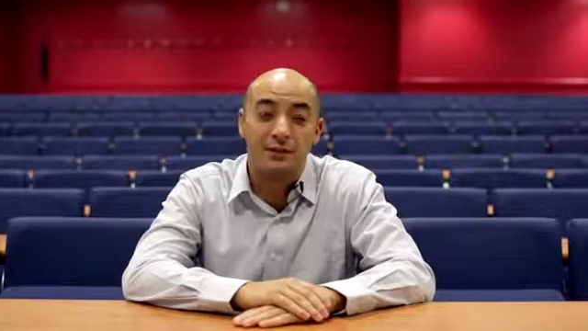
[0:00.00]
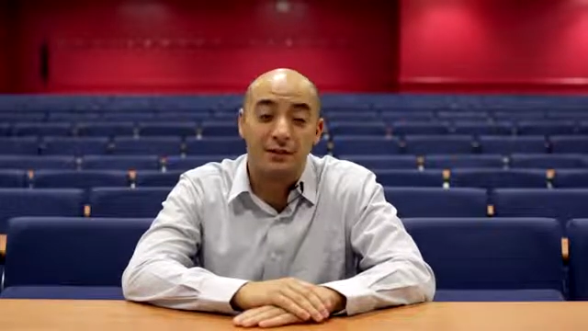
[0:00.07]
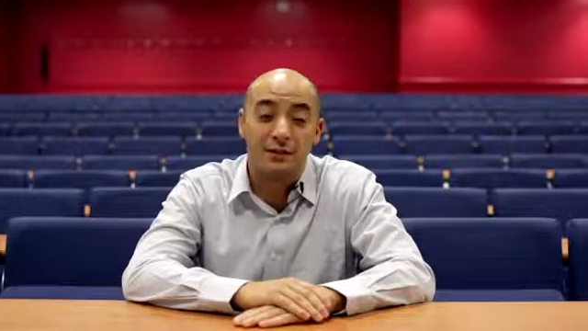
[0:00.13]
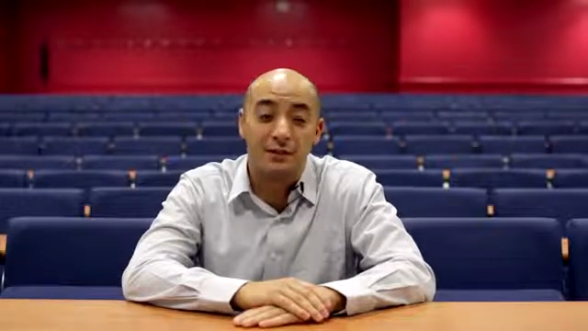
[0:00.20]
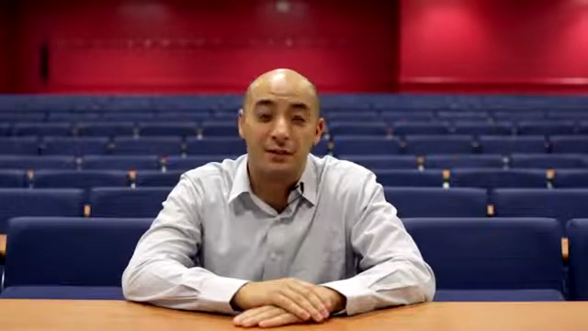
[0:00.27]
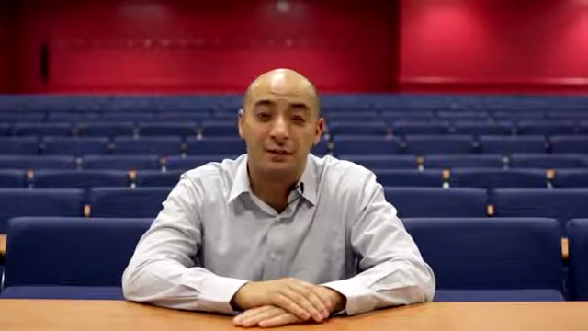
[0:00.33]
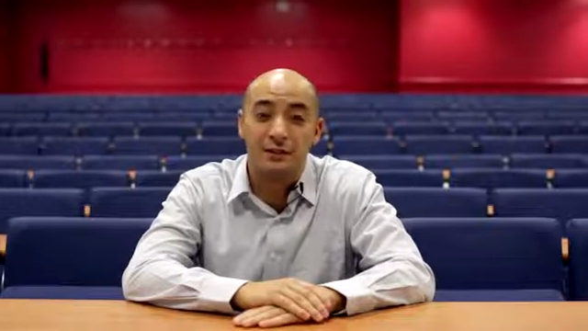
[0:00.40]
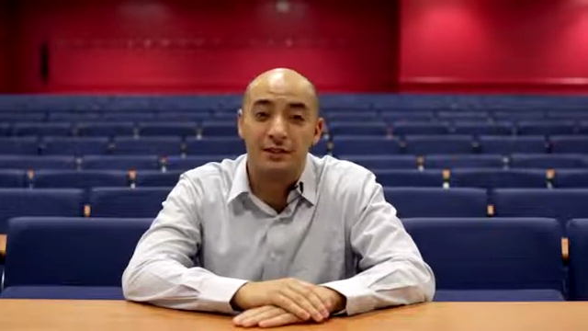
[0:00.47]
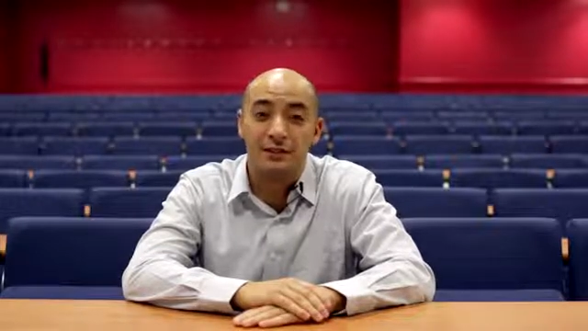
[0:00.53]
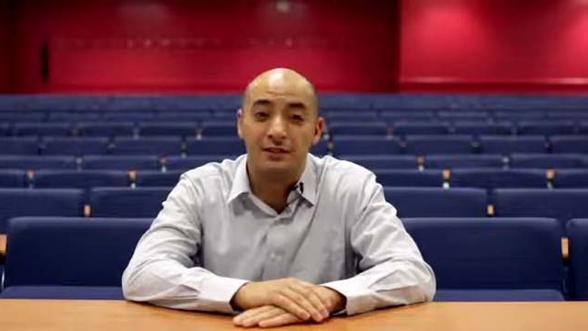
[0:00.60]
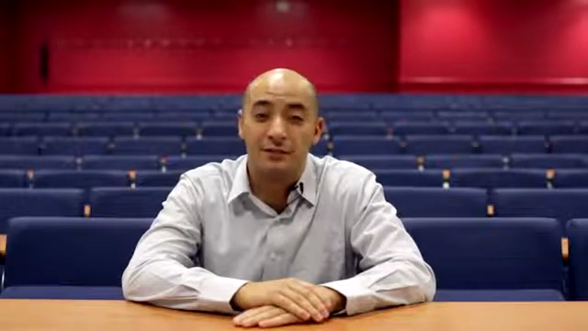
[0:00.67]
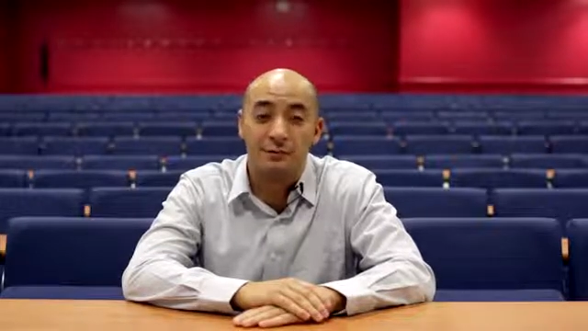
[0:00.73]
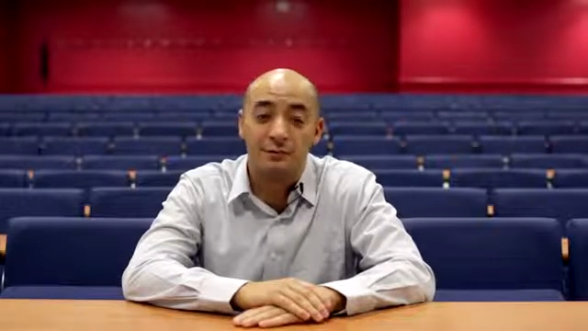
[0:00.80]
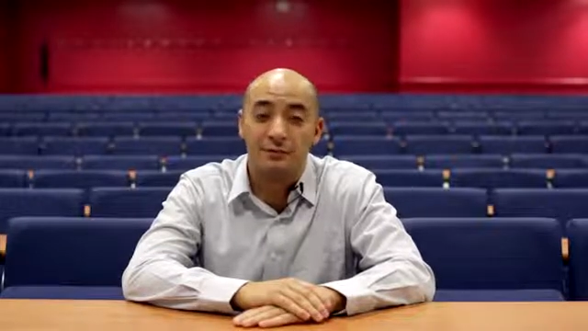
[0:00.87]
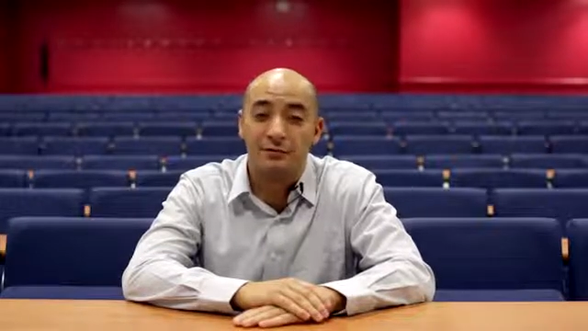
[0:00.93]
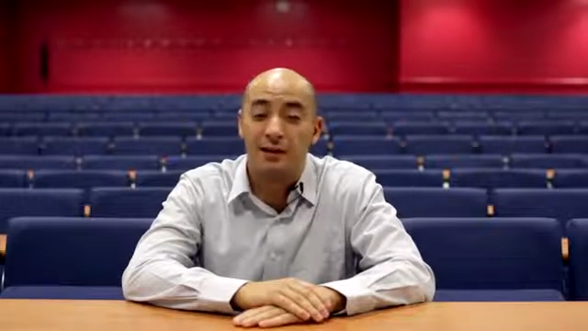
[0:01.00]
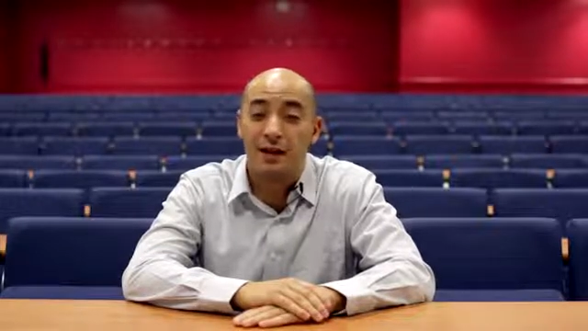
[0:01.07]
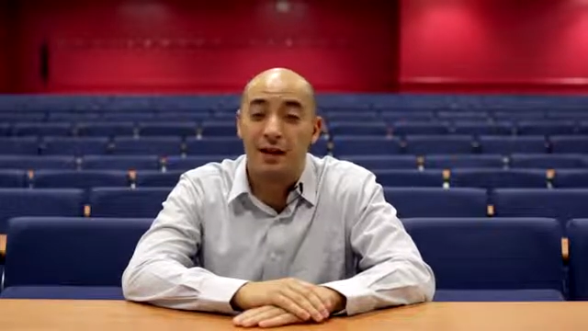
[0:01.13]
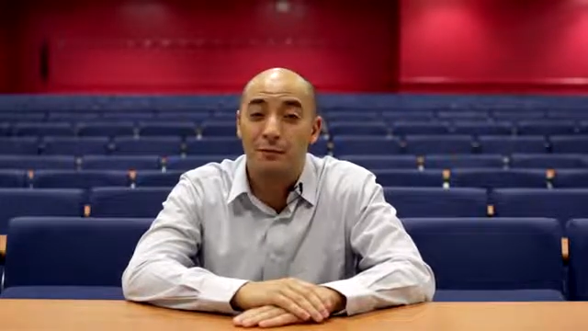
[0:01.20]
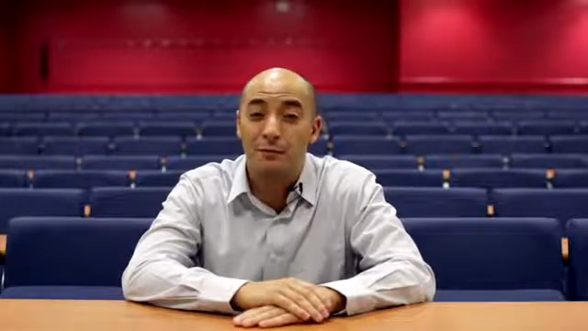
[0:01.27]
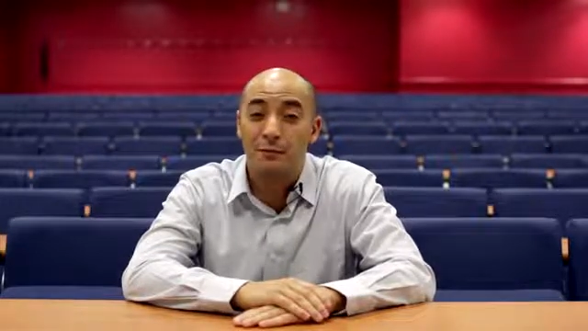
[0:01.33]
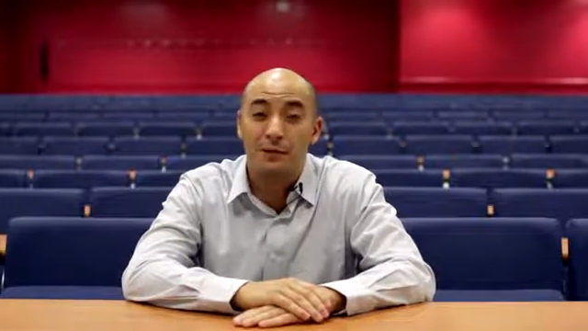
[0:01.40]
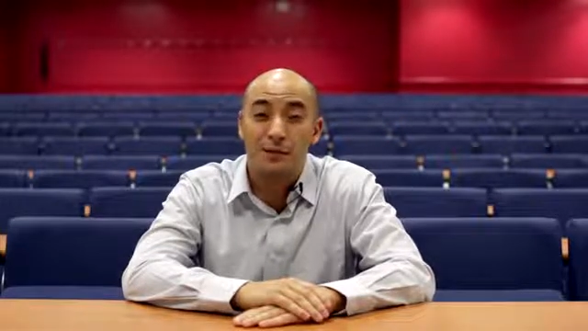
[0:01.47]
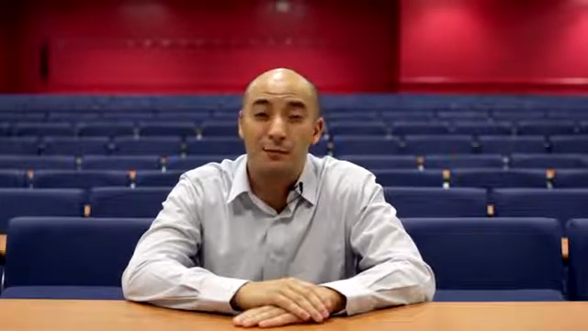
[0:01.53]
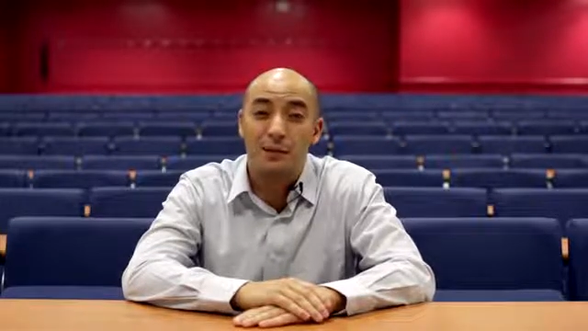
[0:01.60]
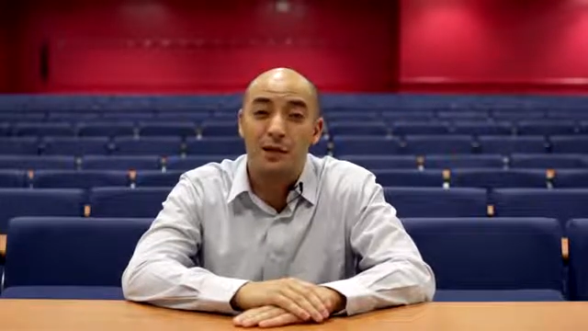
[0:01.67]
critical systems, reliable, that